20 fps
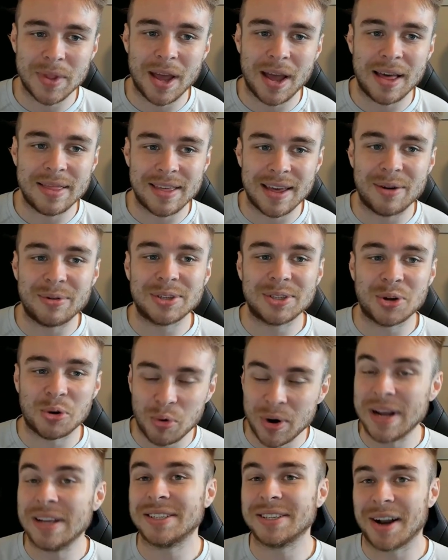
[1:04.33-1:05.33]
there is a
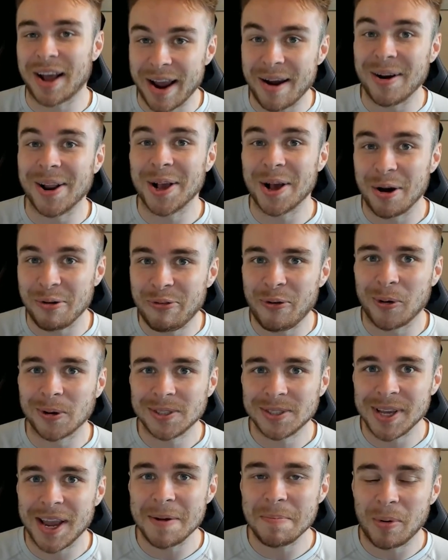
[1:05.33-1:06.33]
reason I only got
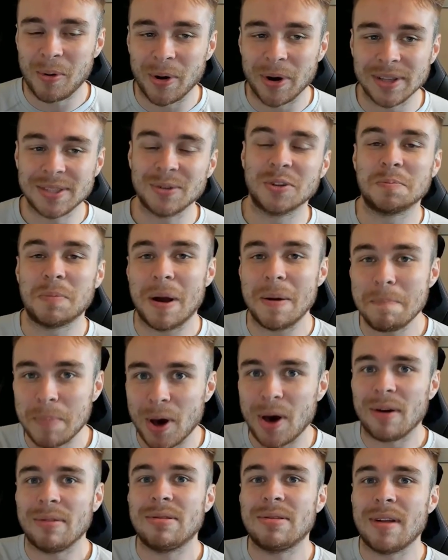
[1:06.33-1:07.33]
48 points. It was my
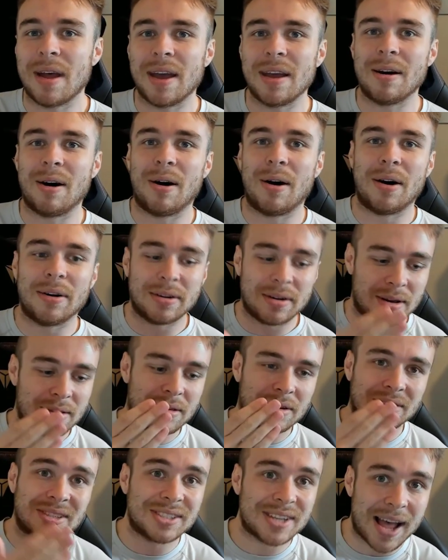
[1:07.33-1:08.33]
birthday on the
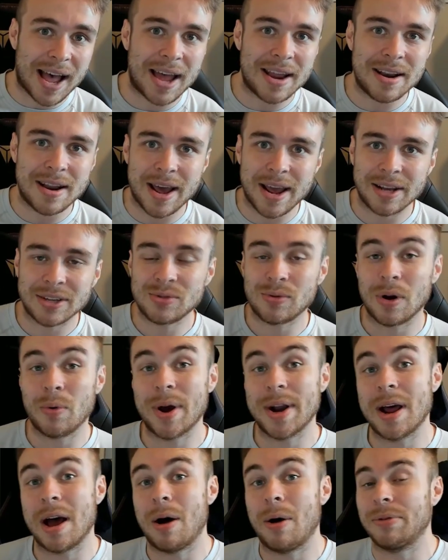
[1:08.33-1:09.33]
Saturday, so I
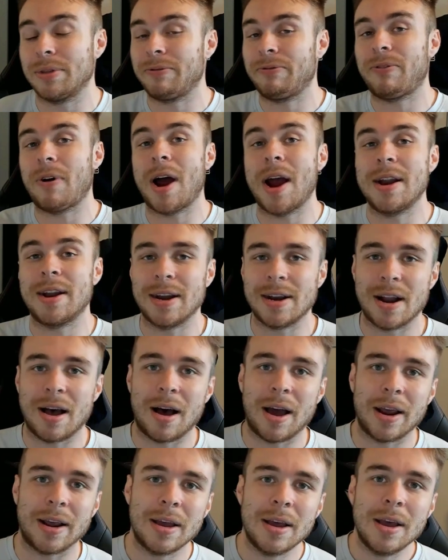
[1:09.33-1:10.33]
went out on the Friday
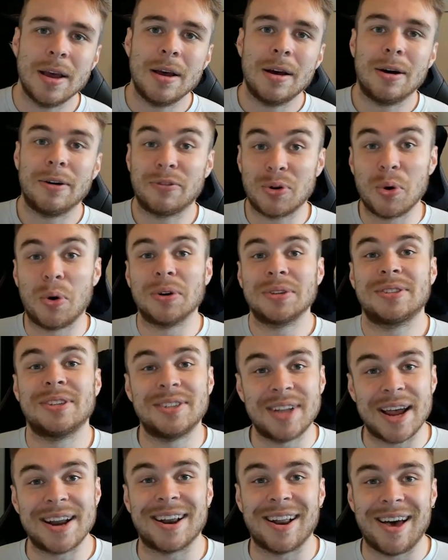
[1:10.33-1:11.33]
night. Of course, the
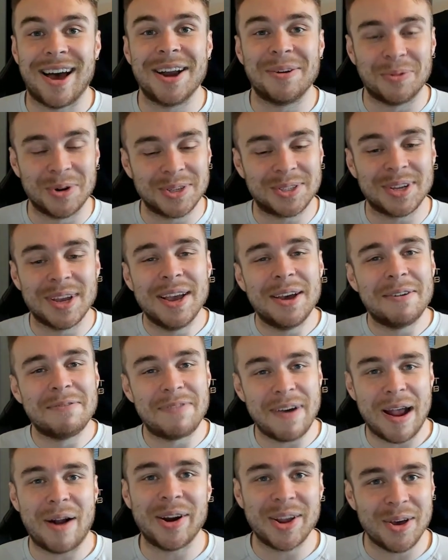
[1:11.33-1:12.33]
deadline was
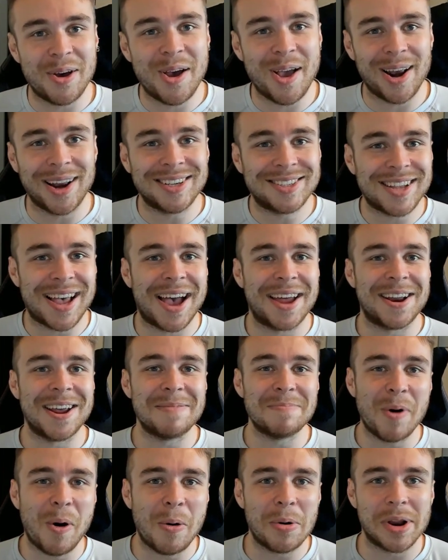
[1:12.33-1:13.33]
very early Saturday
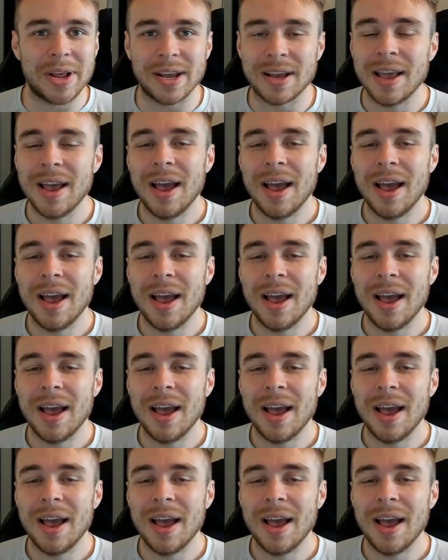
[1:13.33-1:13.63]
morning.